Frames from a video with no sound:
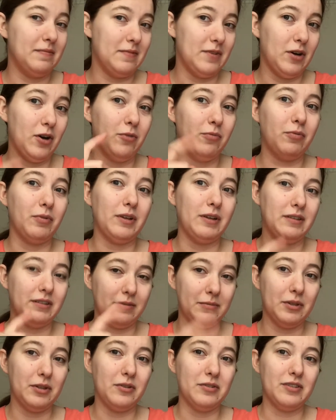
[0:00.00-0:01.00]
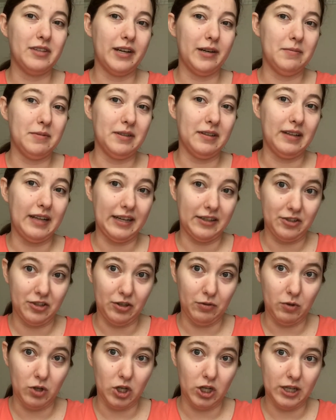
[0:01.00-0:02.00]
hopefully some of those times it'll actually
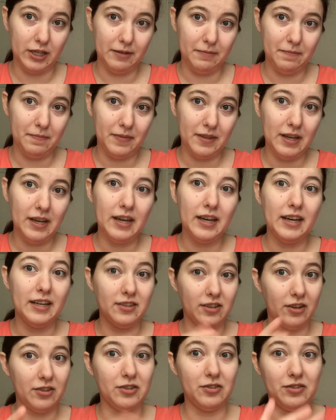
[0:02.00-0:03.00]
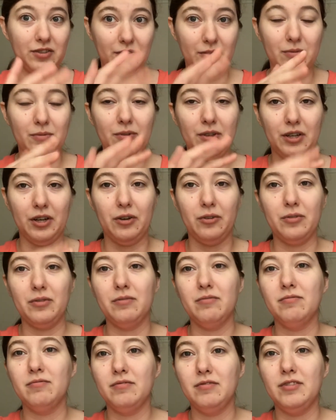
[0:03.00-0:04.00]
work. It's also to,
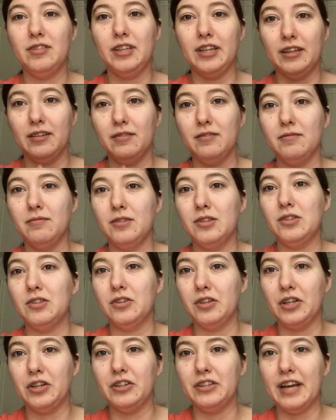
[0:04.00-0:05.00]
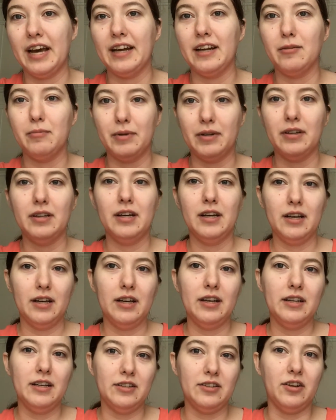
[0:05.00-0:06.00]
get sturdier data, but
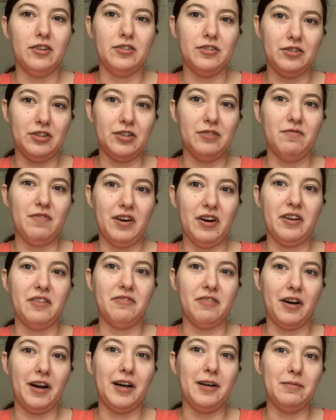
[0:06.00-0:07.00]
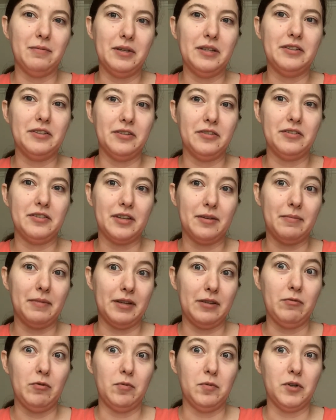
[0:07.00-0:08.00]
it's also just verifiably so
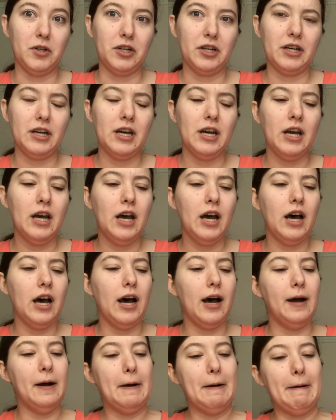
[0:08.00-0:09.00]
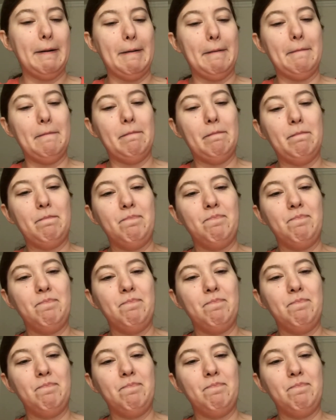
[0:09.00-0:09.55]
something will work. So